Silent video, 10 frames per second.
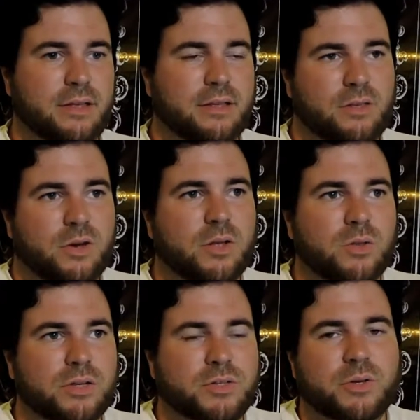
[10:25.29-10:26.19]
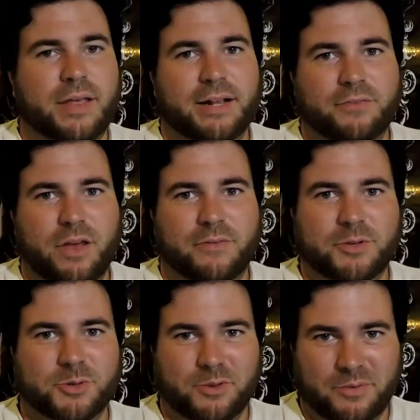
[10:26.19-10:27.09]
You can only do that if you have
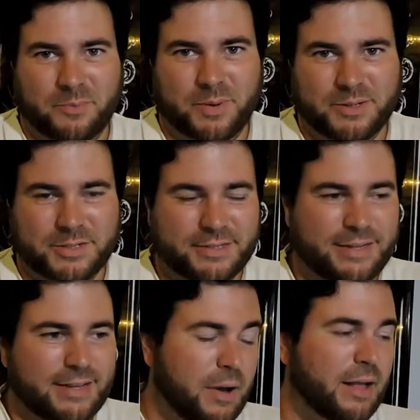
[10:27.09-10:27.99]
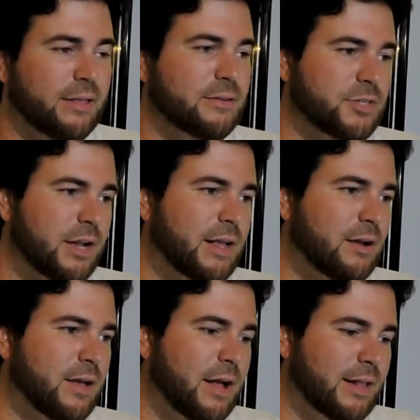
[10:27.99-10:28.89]
control over the budget. But John
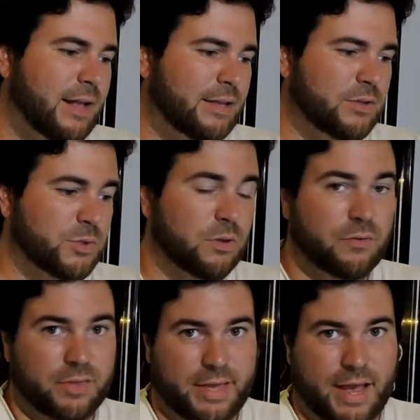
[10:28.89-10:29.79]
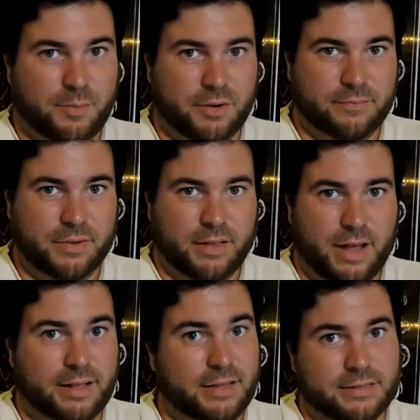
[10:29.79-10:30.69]
Alcott had control over the camera a
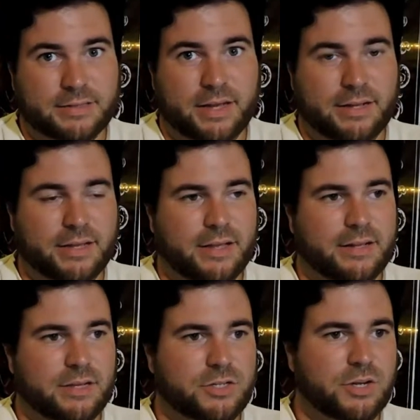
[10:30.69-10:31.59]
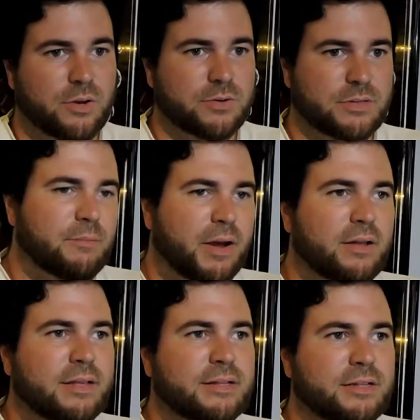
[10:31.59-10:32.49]
lot, and it shows. Barry
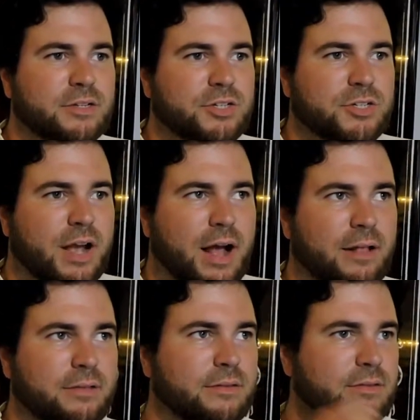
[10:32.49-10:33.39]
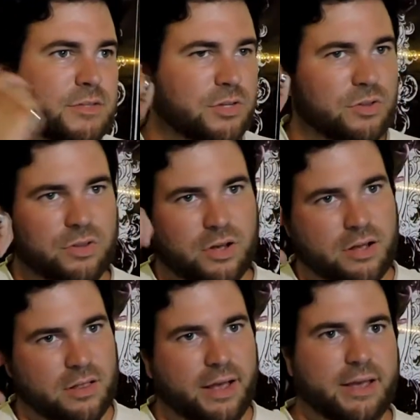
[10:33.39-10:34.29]
Lyndon is shot to
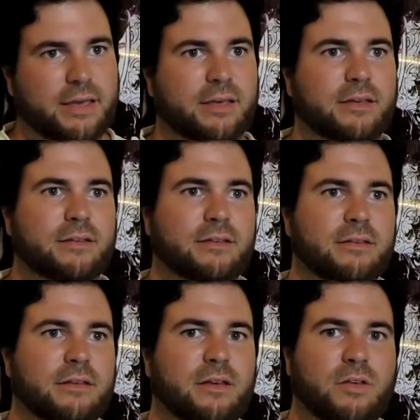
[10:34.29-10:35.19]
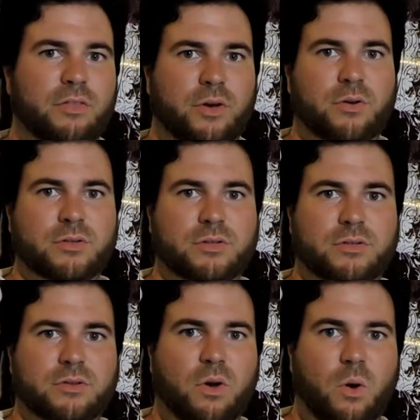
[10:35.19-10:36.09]
look like
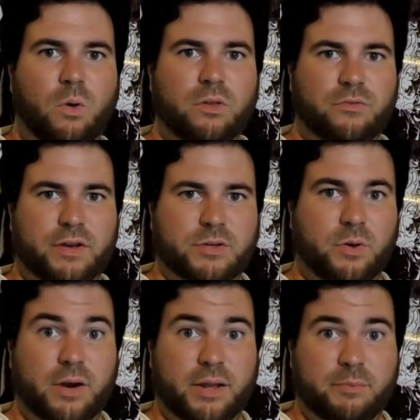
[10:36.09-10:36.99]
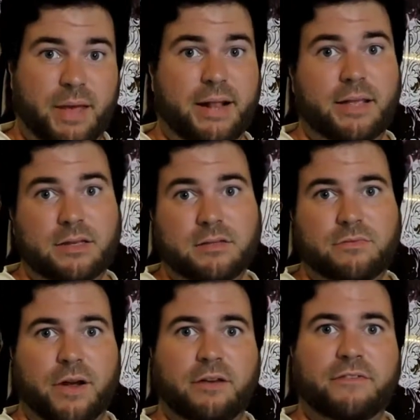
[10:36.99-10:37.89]
those old Victorian paintings,
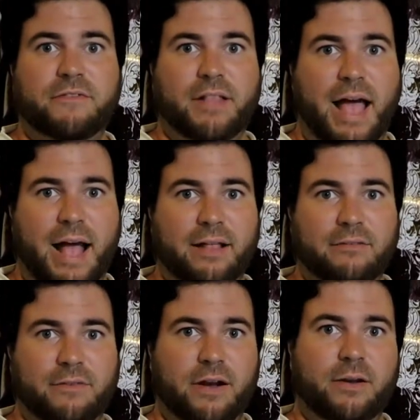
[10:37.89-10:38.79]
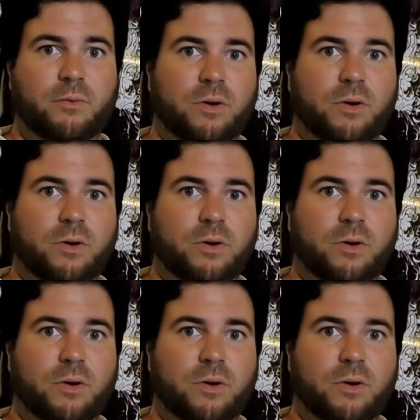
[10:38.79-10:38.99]
very flat, very